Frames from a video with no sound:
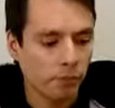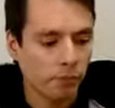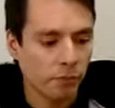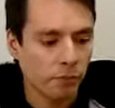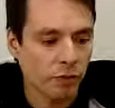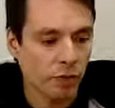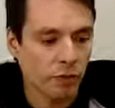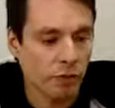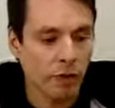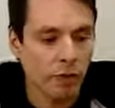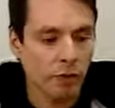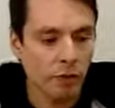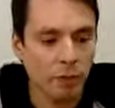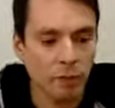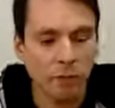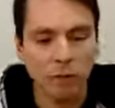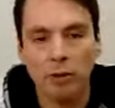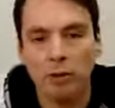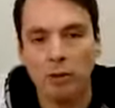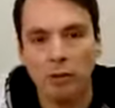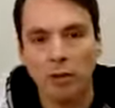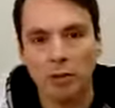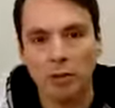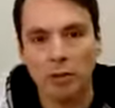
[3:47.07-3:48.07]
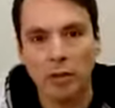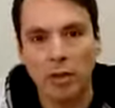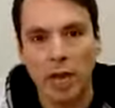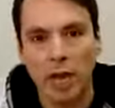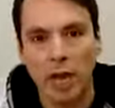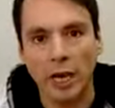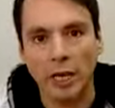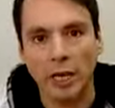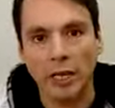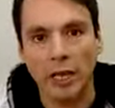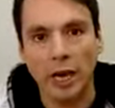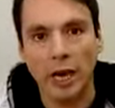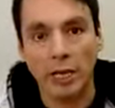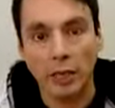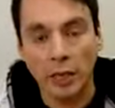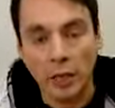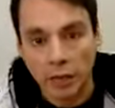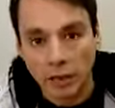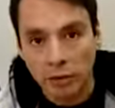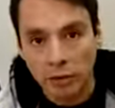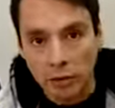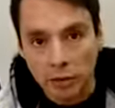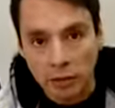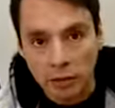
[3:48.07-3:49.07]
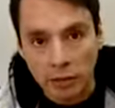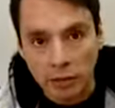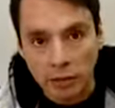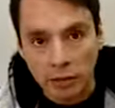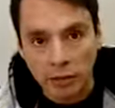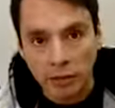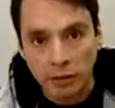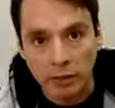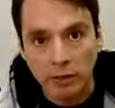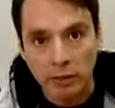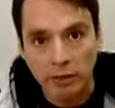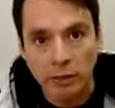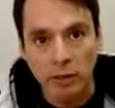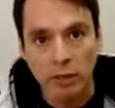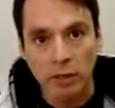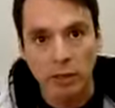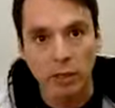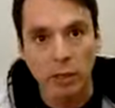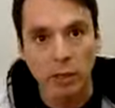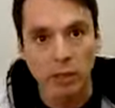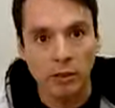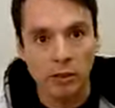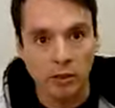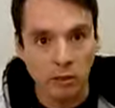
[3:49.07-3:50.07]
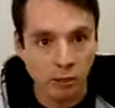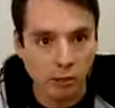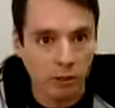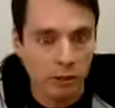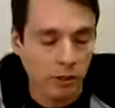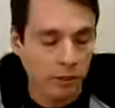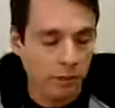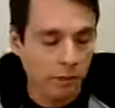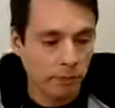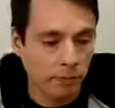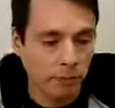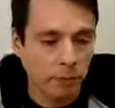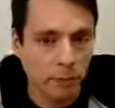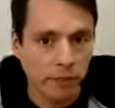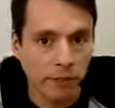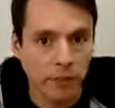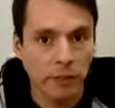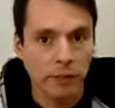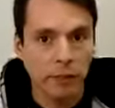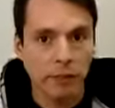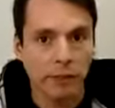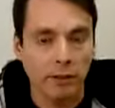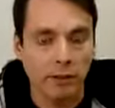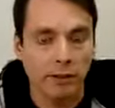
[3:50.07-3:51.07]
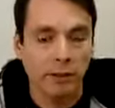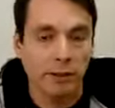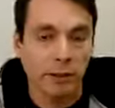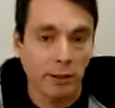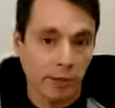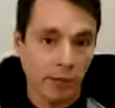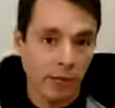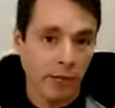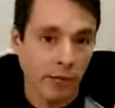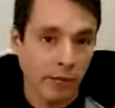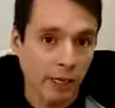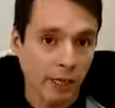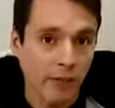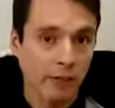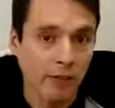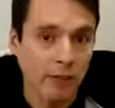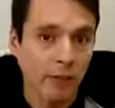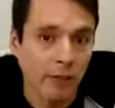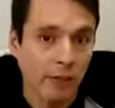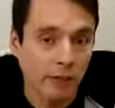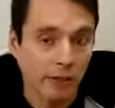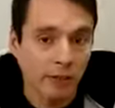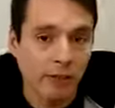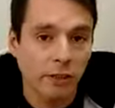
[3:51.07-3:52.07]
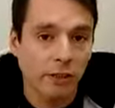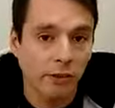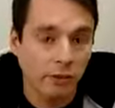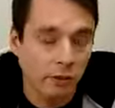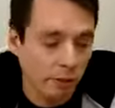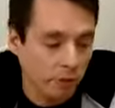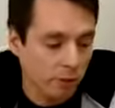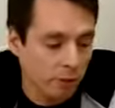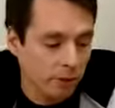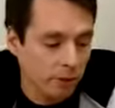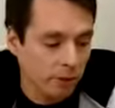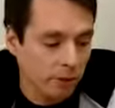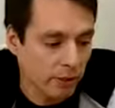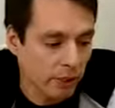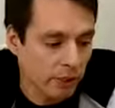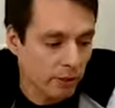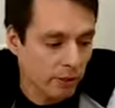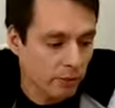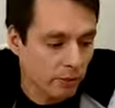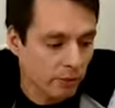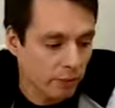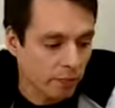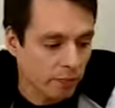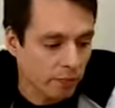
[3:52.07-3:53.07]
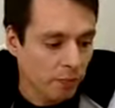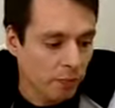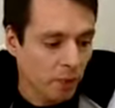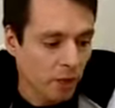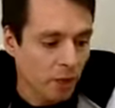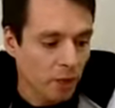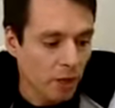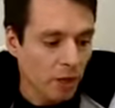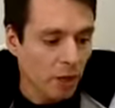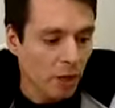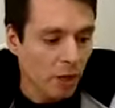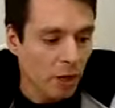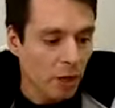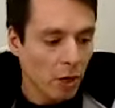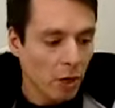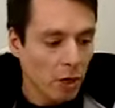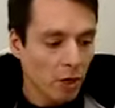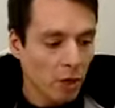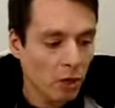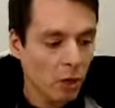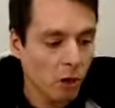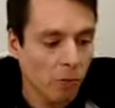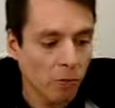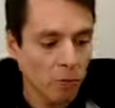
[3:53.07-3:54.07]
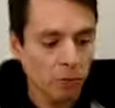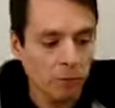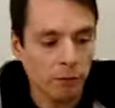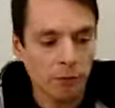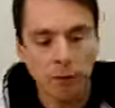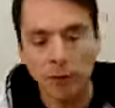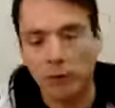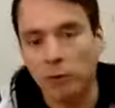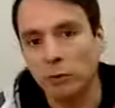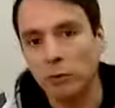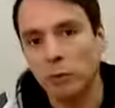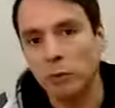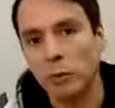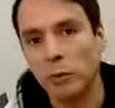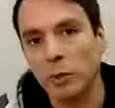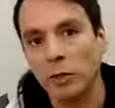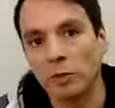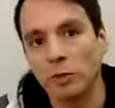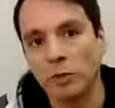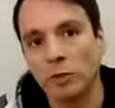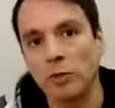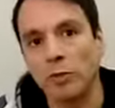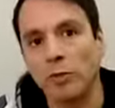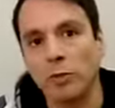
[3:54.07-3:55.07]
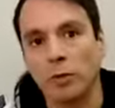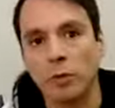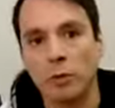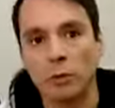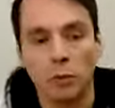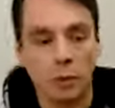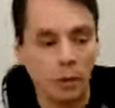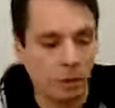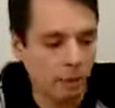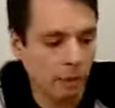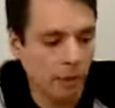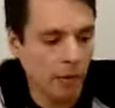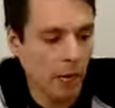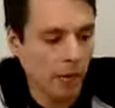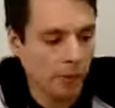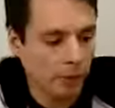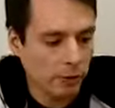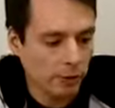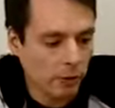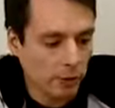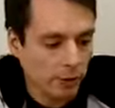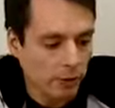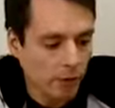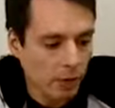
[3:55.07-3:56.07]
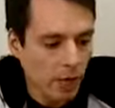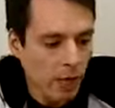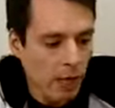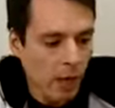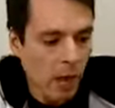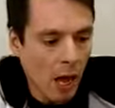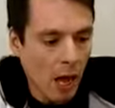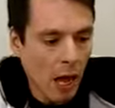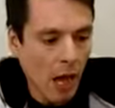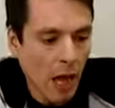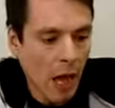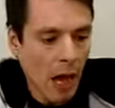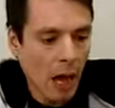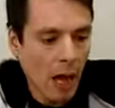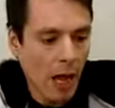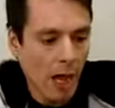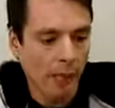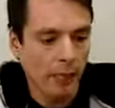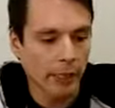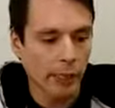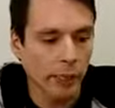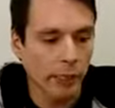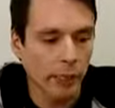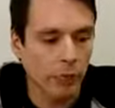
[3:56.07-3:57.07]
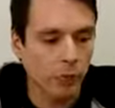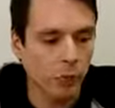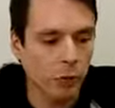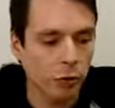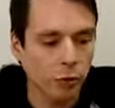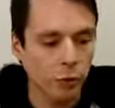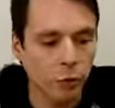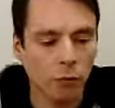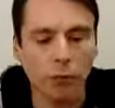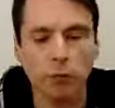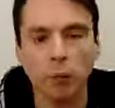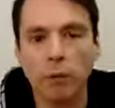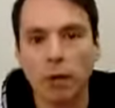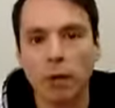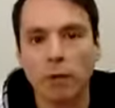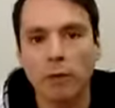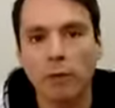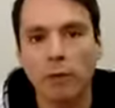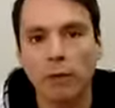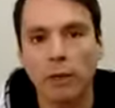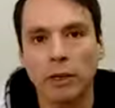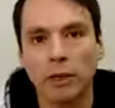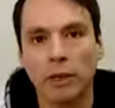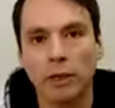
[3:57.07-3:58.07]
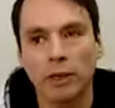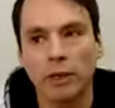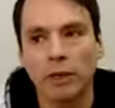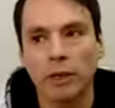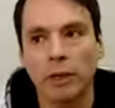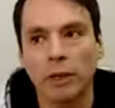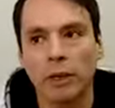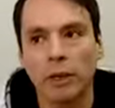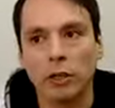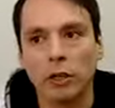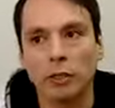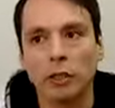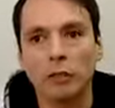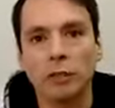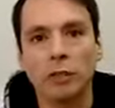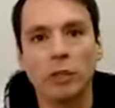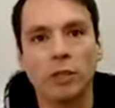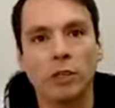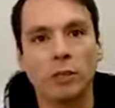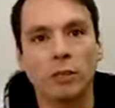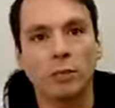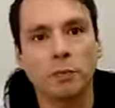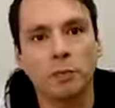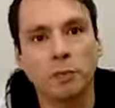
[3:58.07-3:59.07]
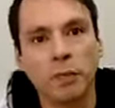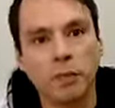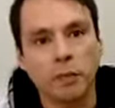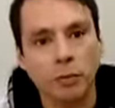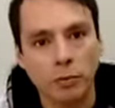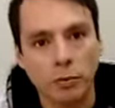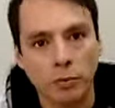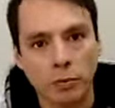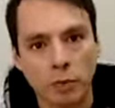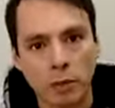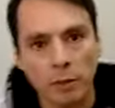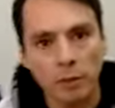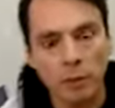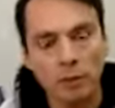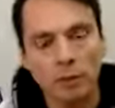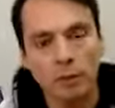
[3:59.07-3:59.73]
the right points and inaccuracies given during the presentation. Common frequent questions will be answered, and useful vocabulary, useful expressions will be